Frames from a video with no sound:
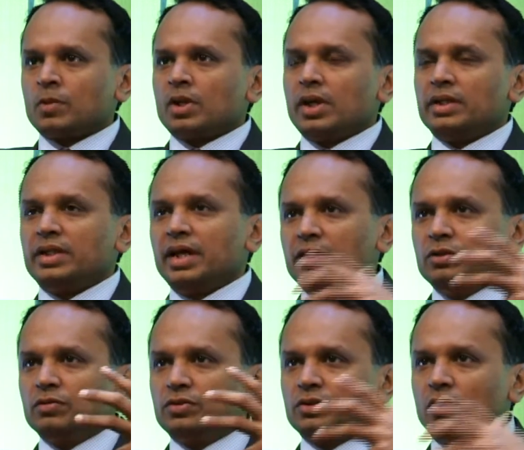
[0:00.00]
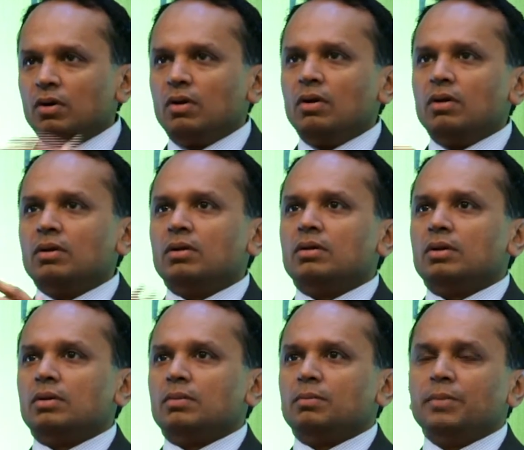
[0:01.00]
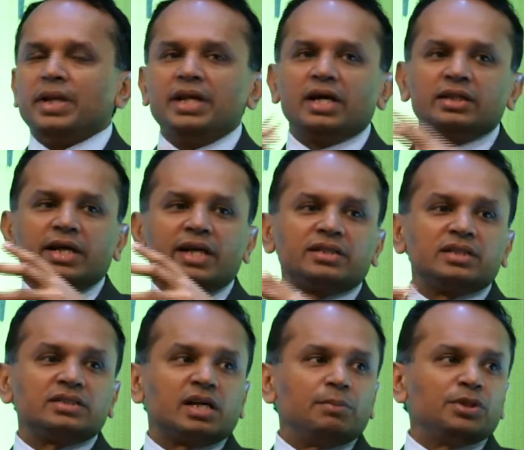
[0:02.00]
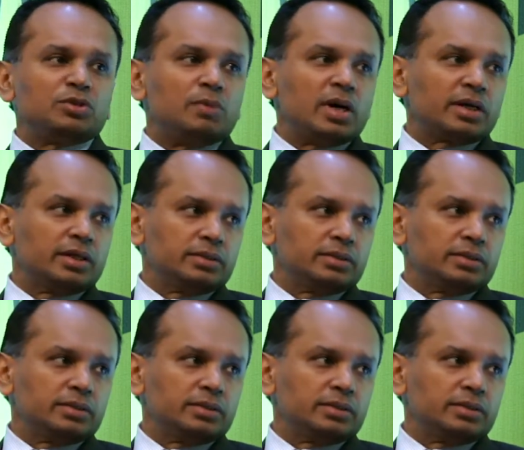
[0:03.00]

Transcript: And then you saw many other entrants coming to market.